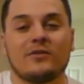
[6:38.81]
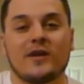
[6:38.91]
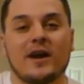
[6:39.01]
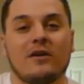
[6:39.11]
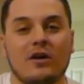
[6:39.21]

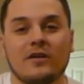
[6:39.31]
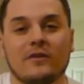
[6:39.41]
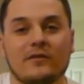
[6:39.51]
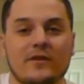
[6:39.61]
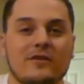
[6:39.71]
Check out all of
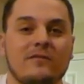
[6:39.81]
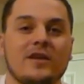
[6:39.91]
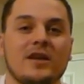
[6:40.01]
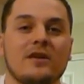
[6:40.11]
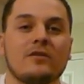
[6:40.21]
our fishing
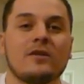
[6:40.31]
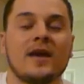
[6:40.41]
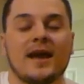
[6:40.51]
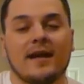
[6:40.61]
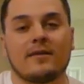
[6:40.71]
videos
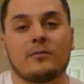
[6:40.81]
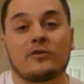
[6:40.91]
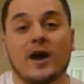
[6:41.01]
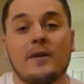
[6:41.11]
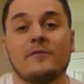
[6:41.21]
and
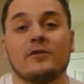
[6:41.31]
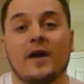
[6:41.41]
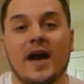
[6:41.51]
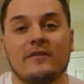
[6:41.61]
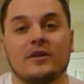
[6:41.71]
subscribe if you
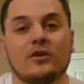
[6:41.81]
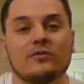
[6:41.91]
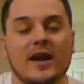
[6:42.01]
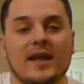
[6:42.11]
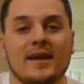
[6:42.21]
haven't
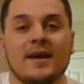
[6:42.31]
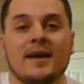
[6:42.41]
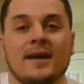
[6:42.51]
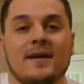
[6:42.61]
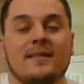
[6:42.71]
already.
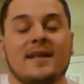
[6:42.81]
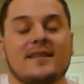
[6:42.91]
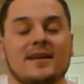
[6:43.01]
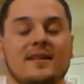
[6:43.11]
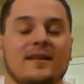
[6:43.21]

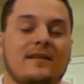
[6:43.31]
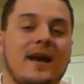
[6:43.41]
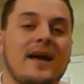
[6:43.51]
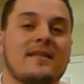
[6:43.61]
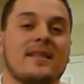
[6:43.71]
That's it, you guys.